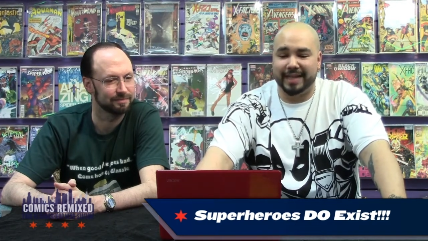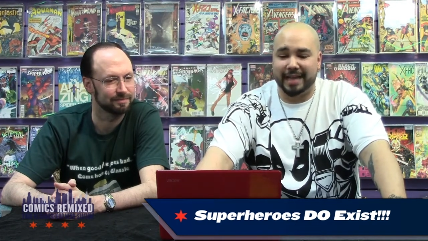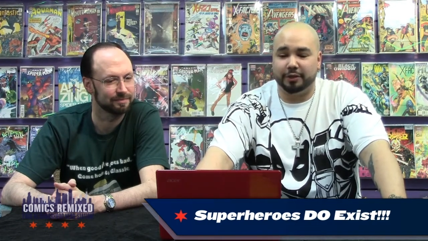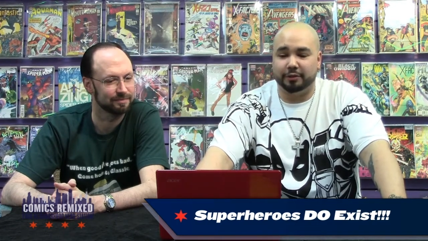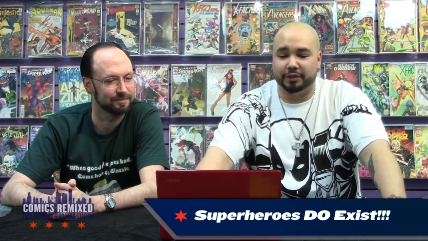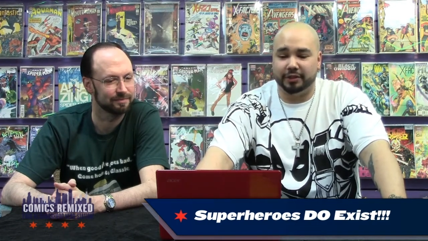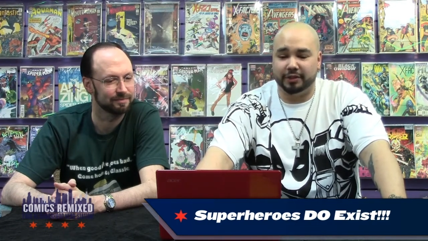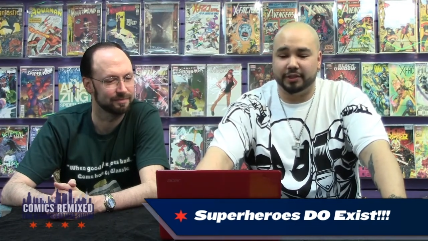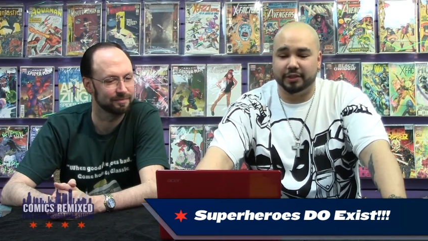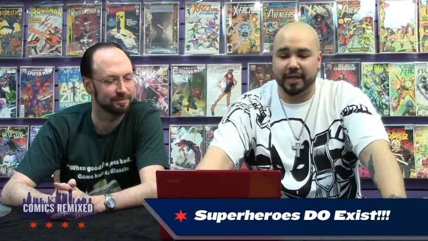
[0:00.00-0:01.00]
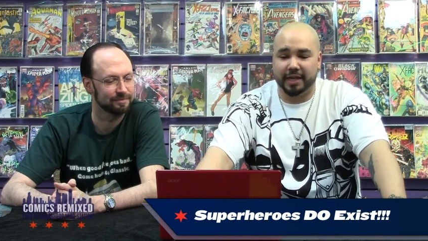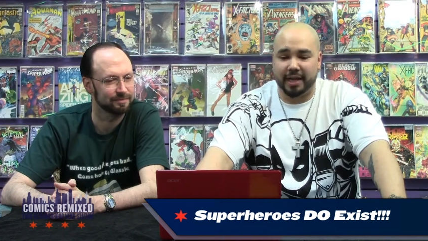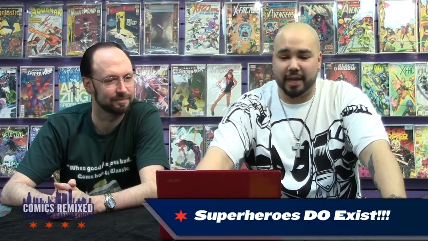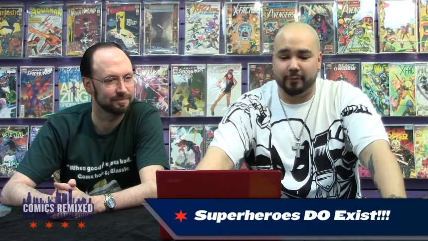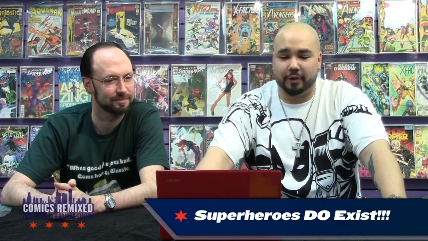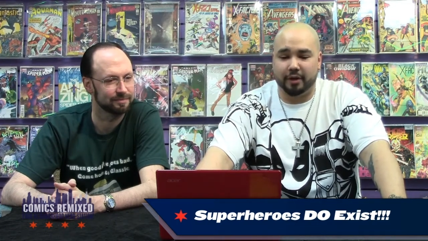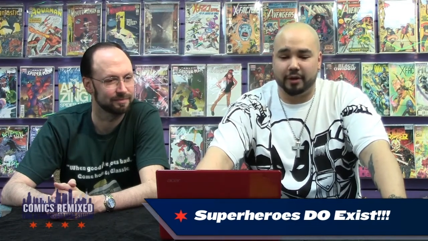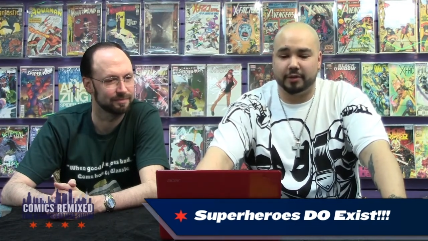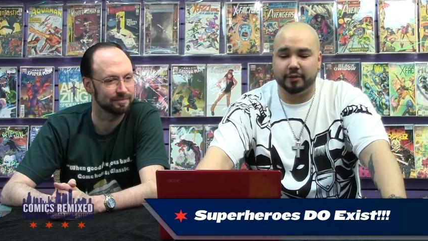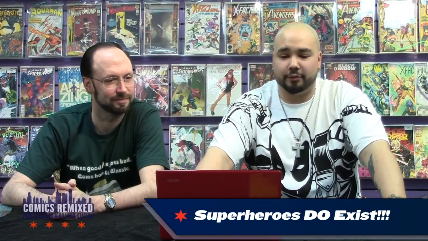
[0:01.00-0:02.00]
Speaker 1: tactical decisions I can,
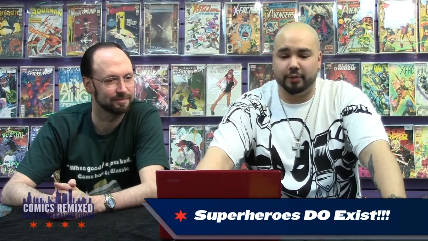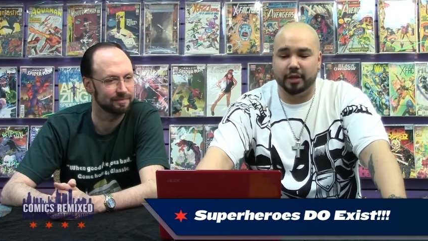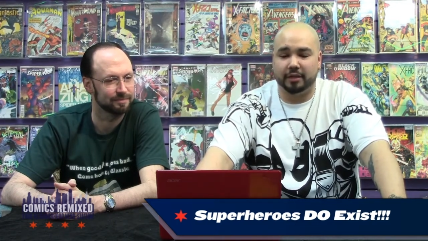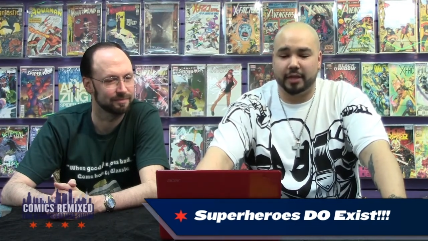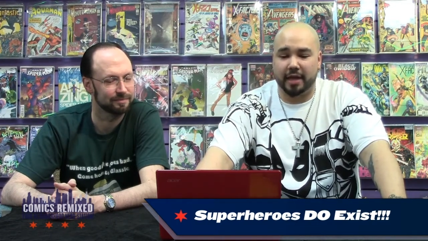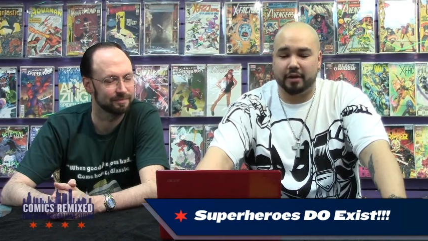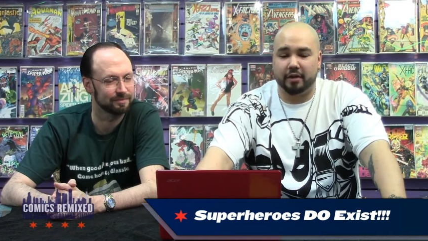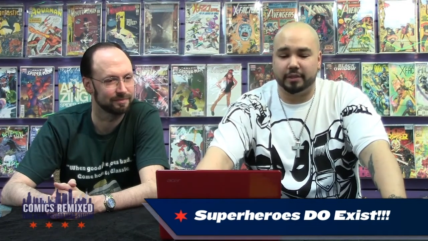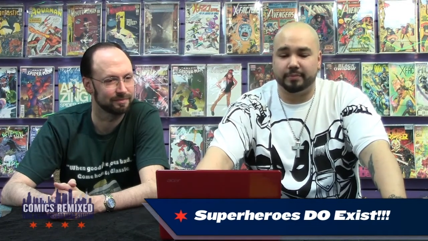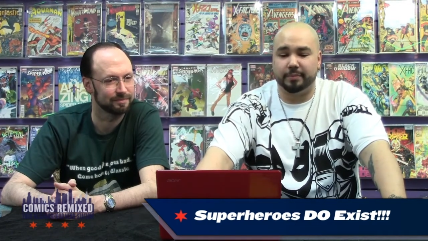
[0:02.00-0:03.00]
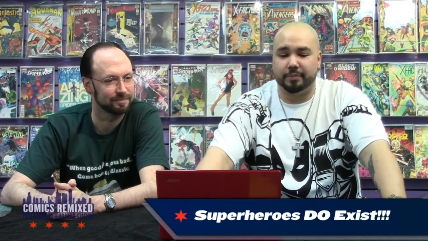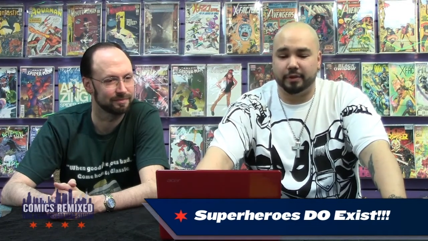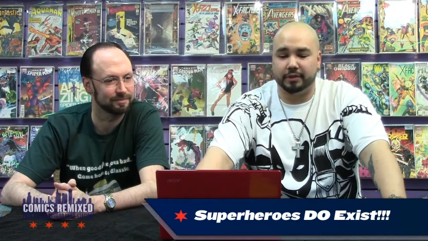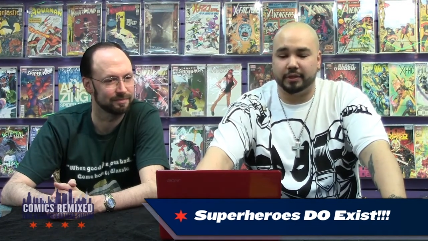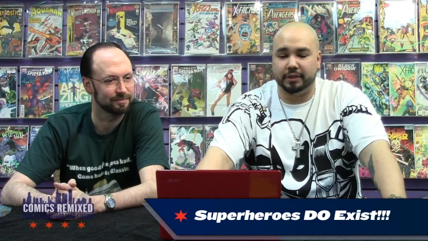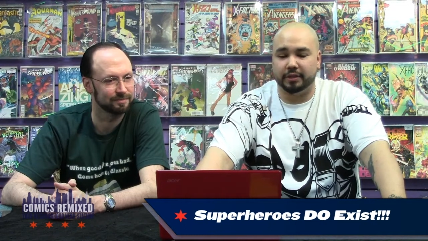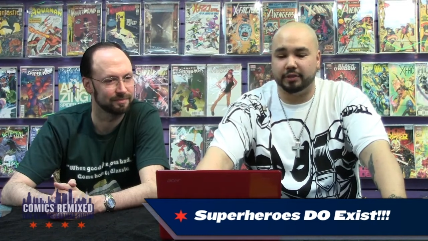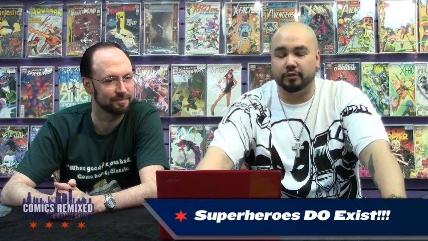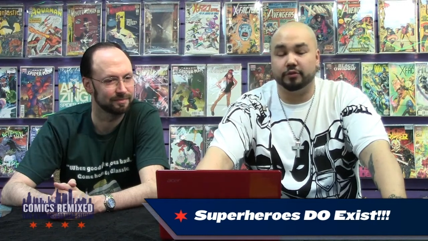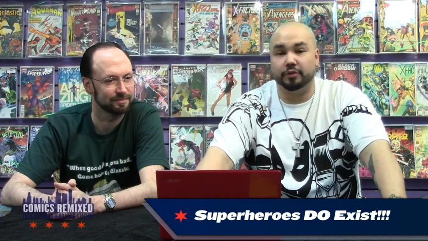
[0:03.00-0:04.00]
regardless of what that cost me personally,
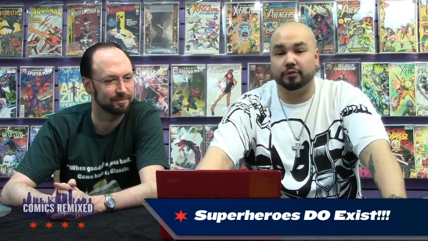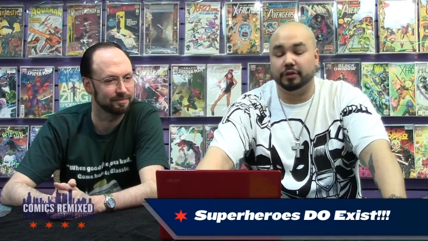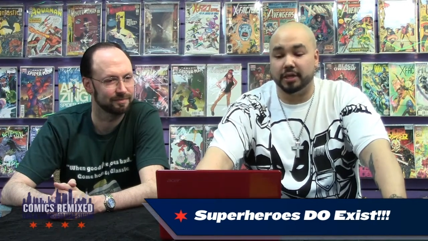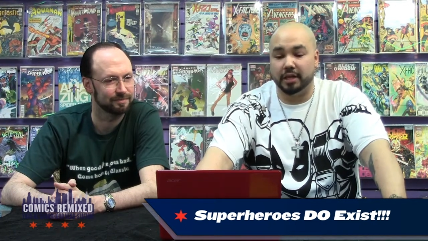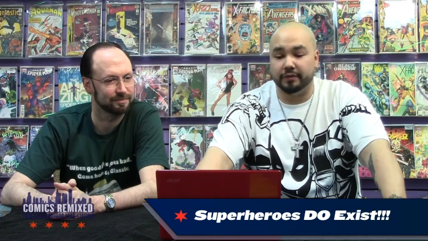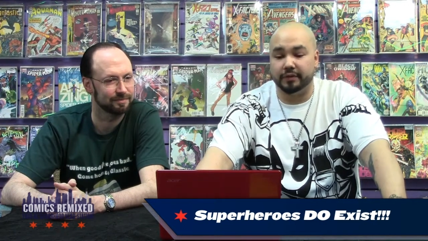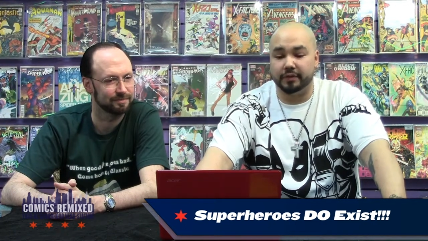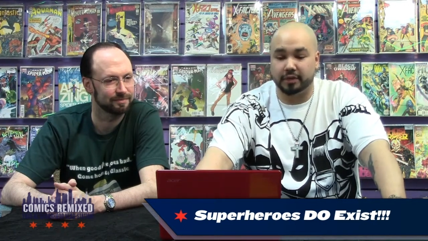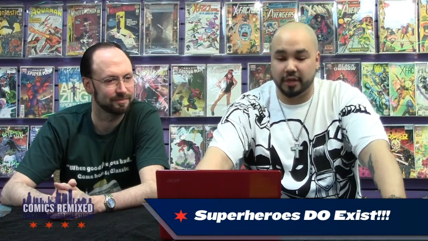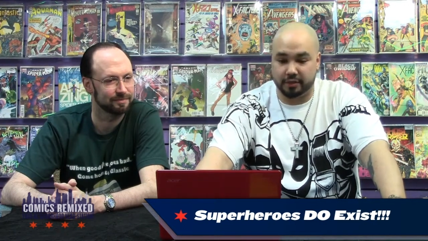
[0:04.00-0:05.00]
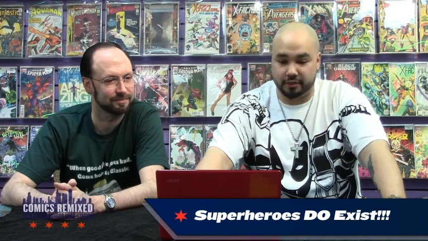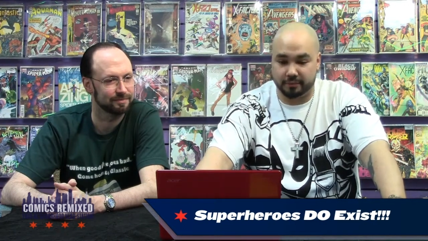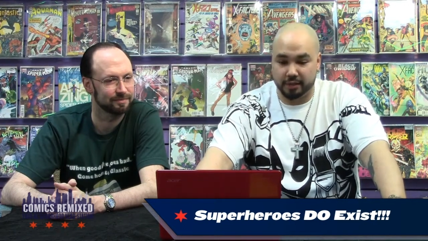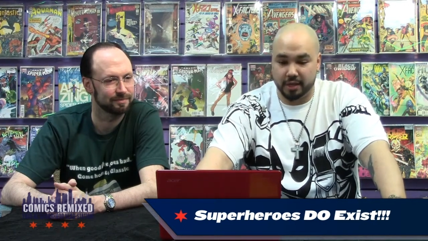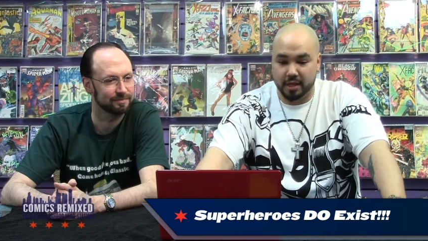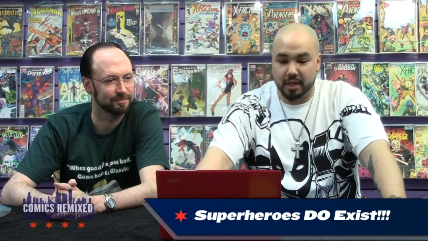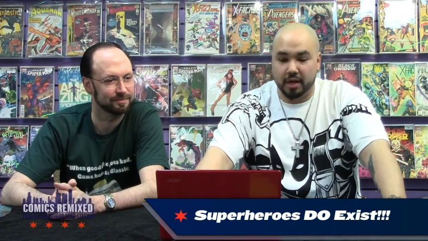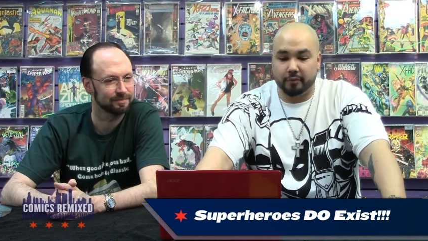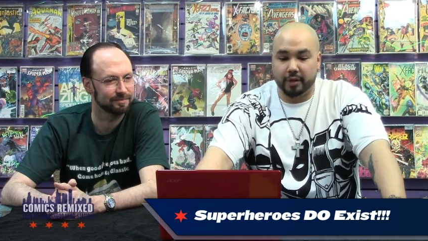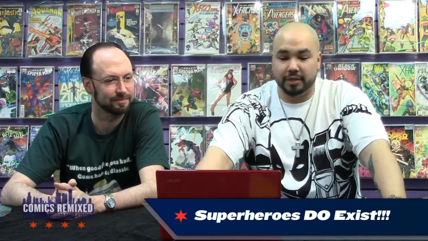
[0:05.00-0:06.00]
Jones told a television station.
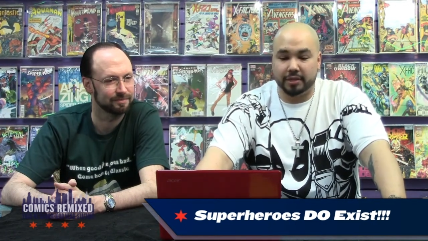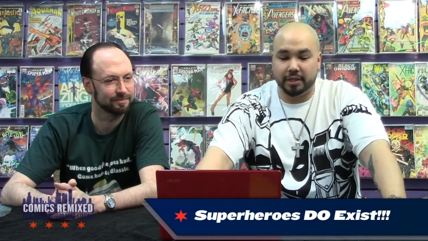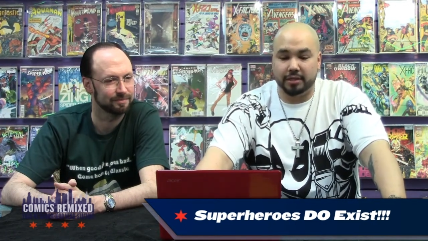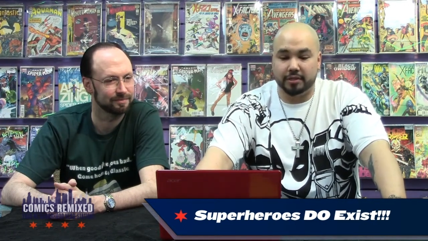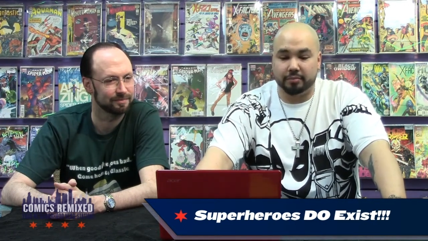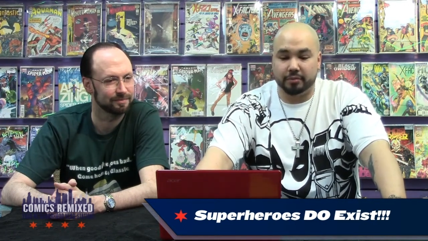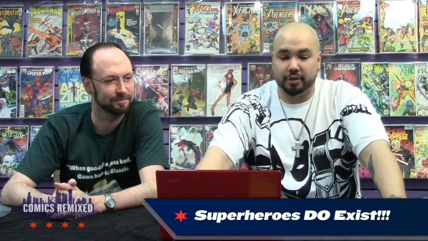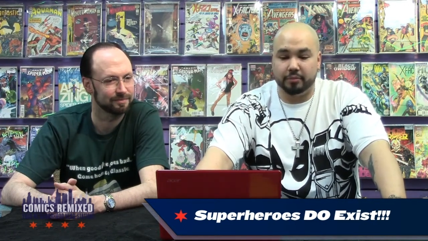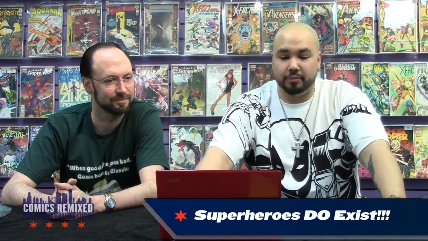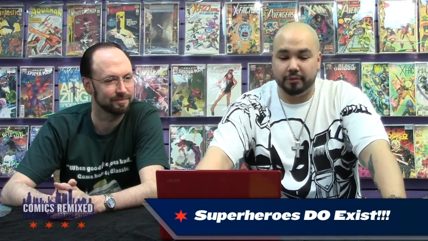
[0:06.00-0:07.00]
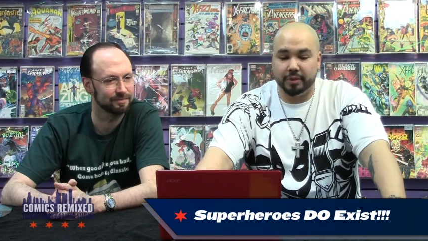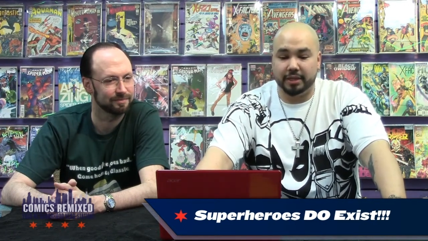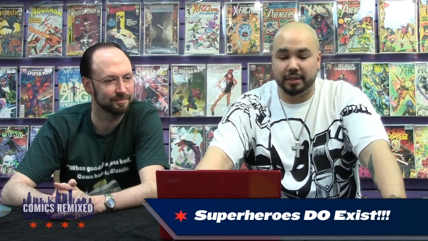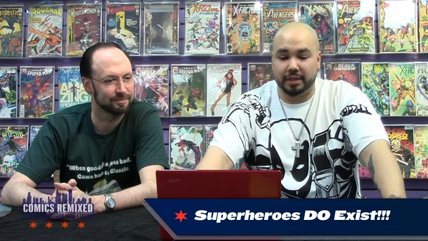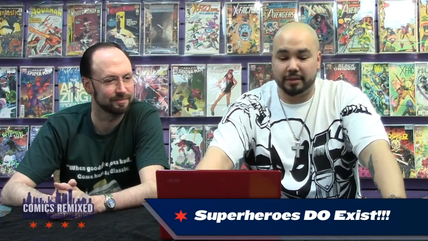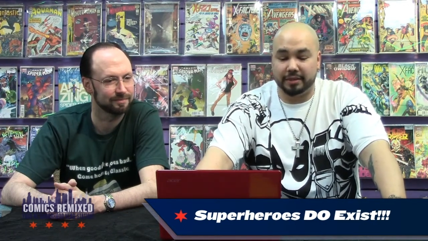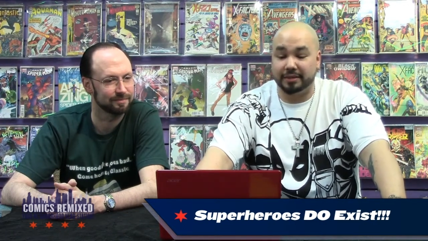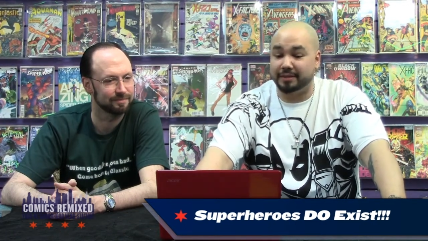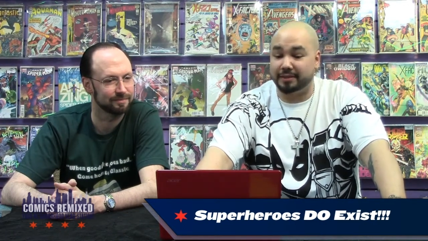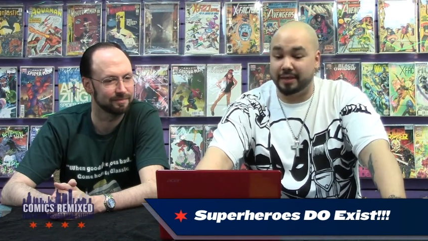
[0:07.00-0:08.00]
Rain City Superhero Movement dis
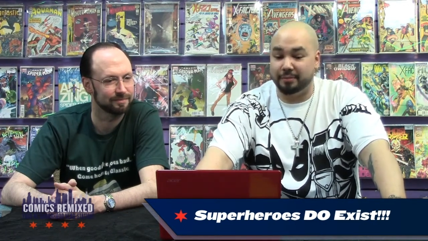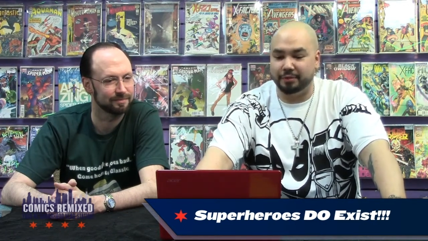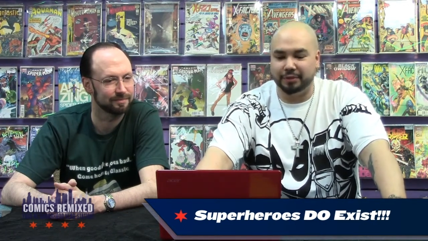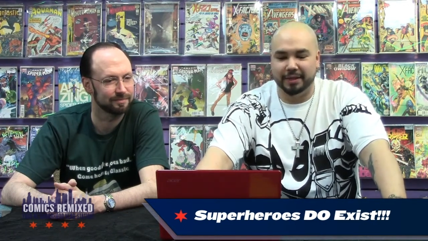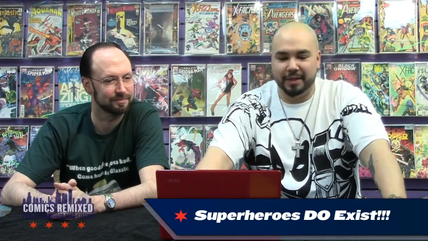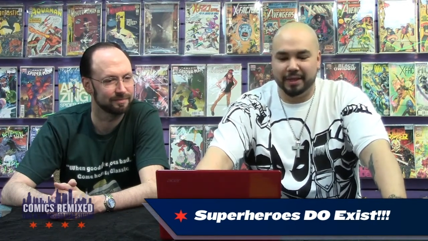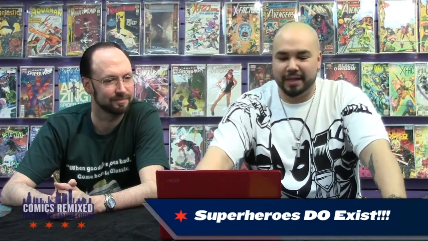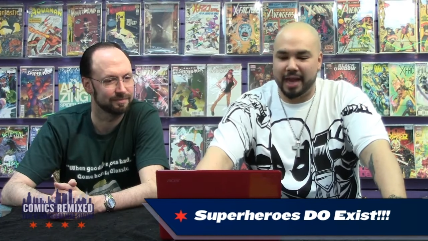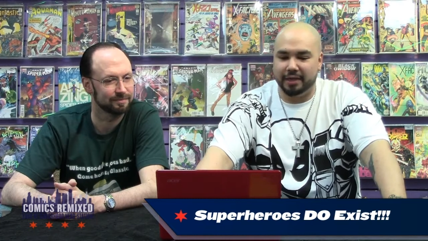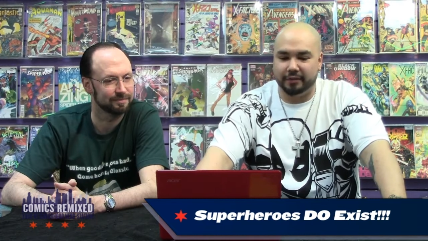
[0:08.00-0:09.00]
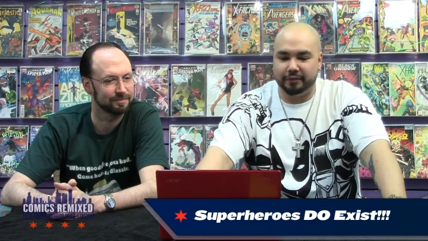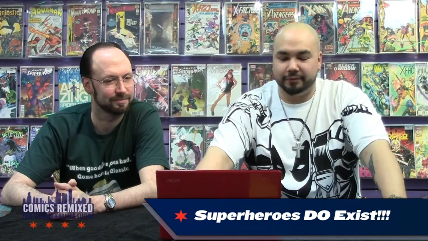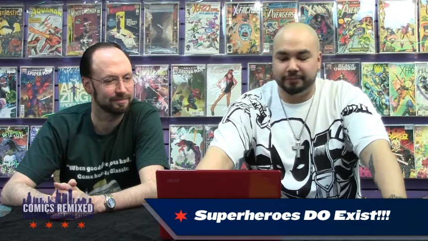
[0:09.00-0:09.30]
disassembled? Kind of.